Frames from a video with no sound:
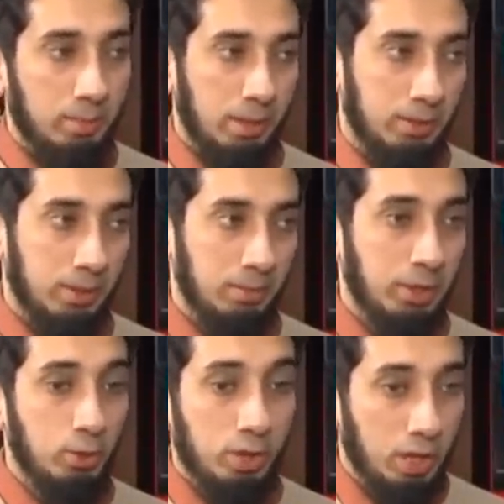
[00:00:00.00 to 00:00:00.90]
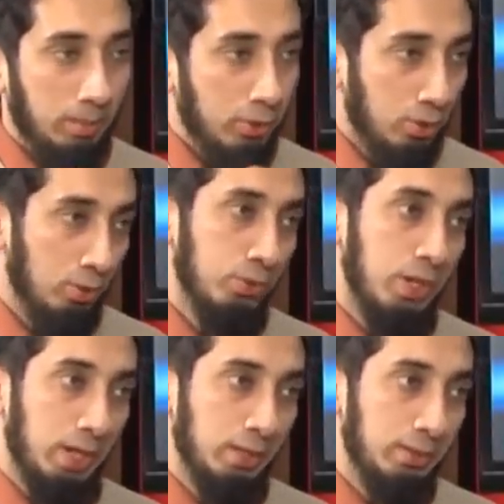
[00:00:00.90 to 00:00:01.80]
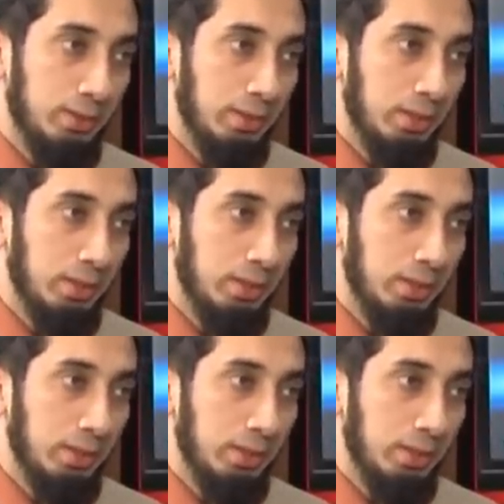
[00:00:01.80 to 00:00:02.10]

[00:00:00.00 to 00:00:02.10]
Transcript: about them, like you care about your own child.